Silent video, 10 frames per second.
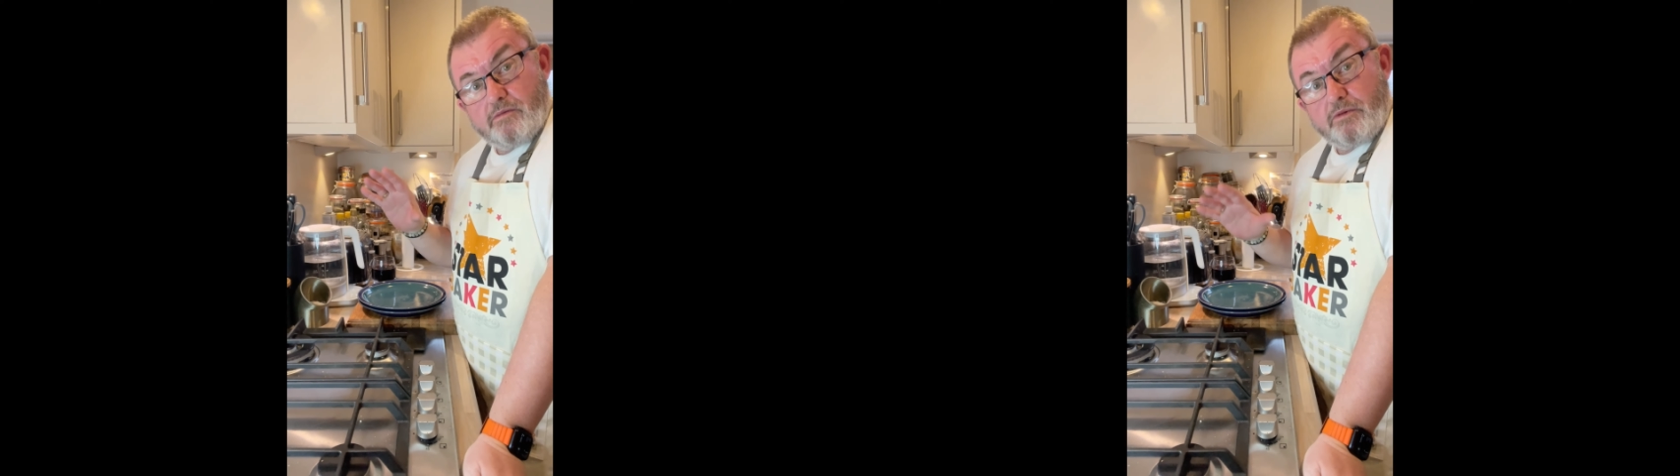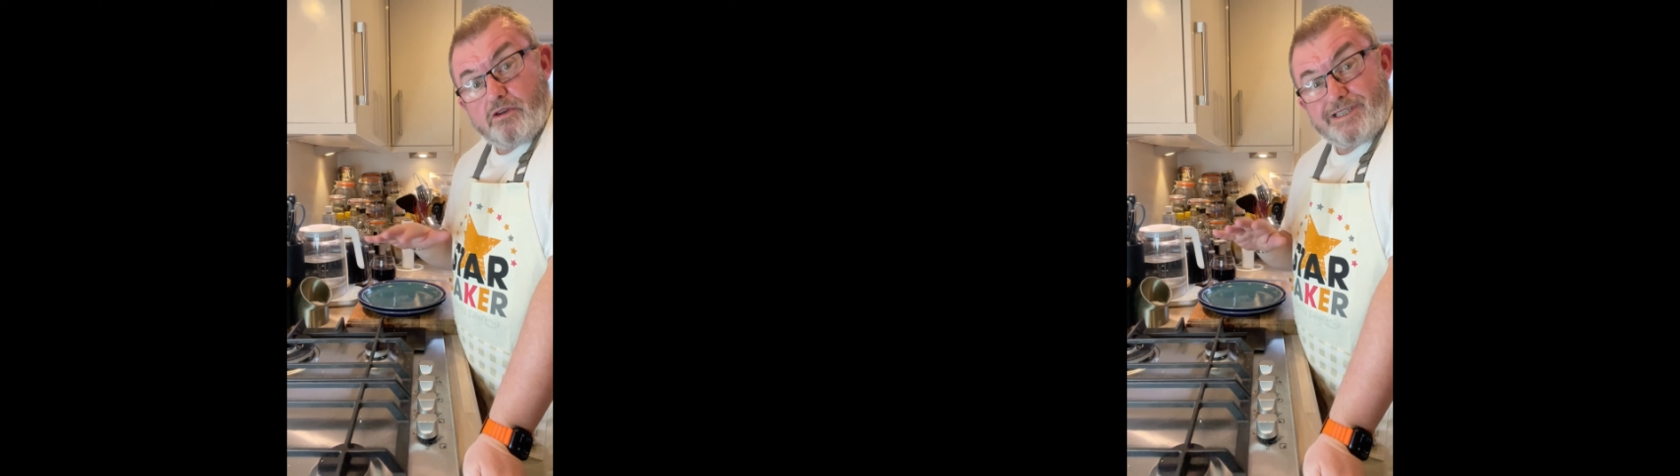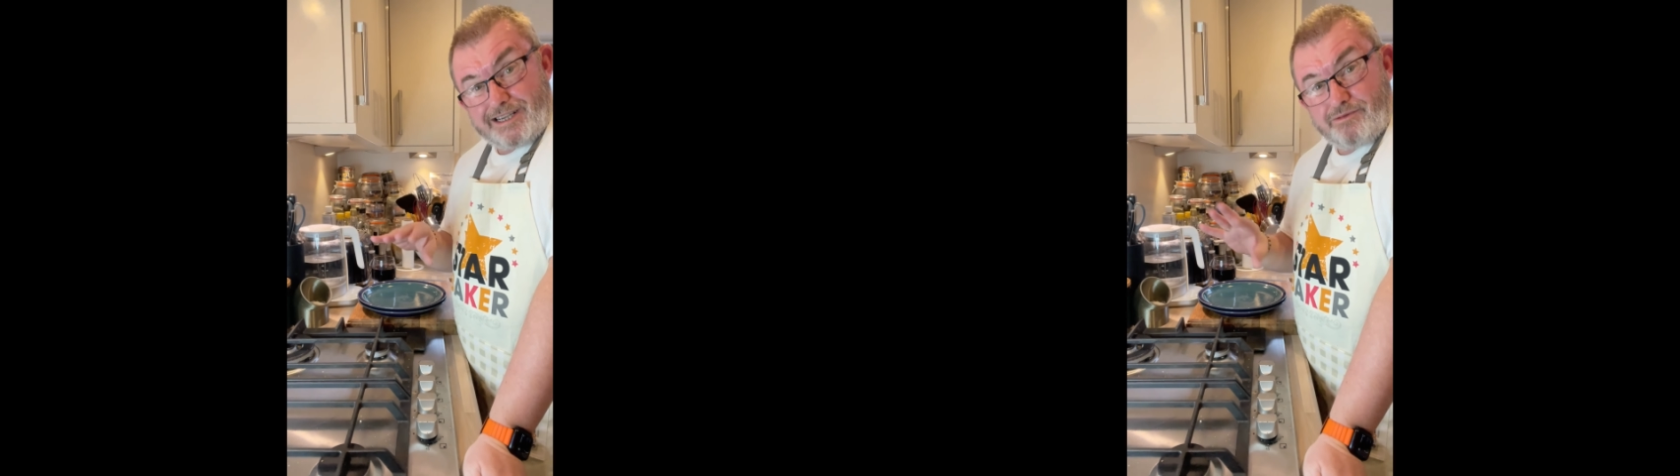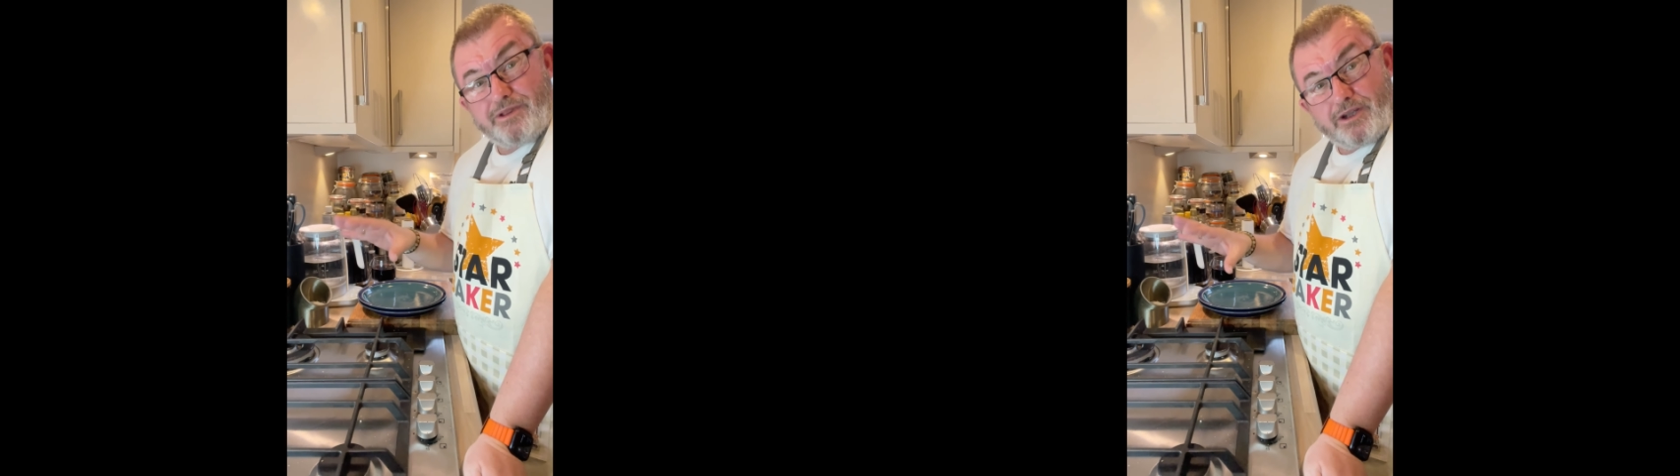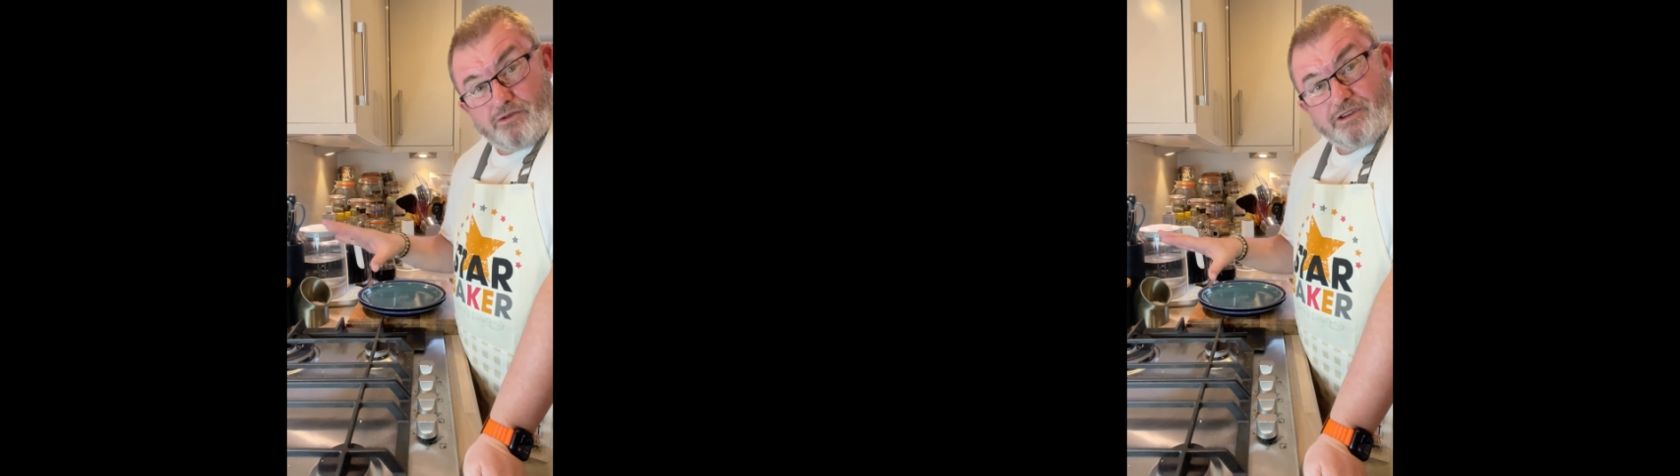because that's what
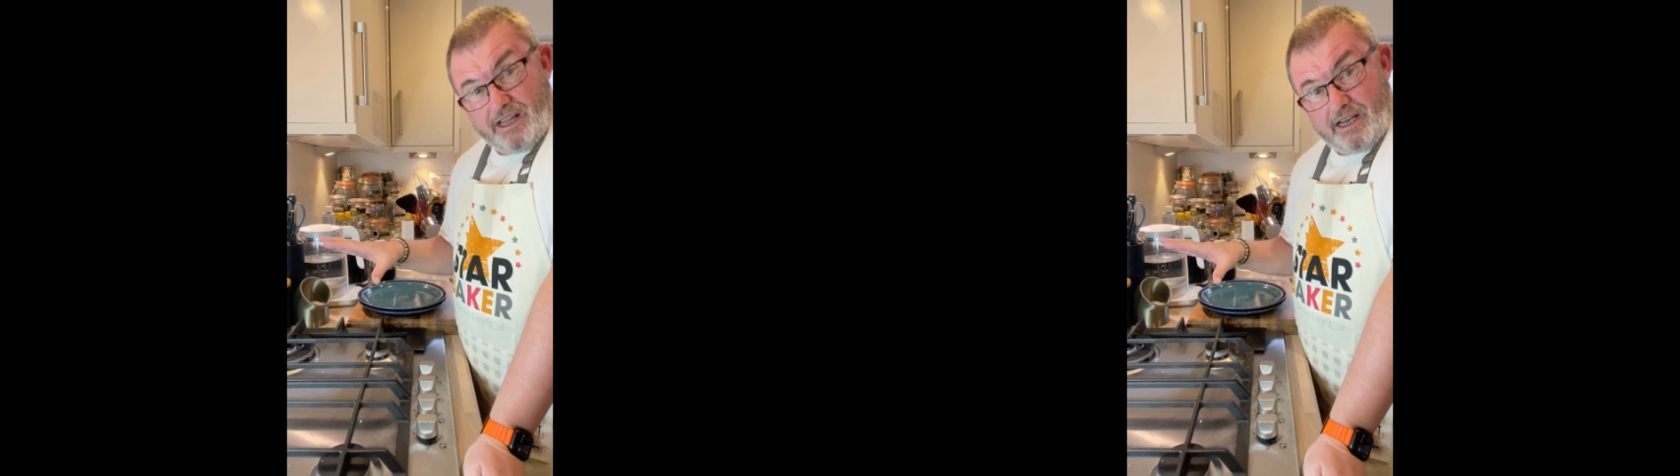they called it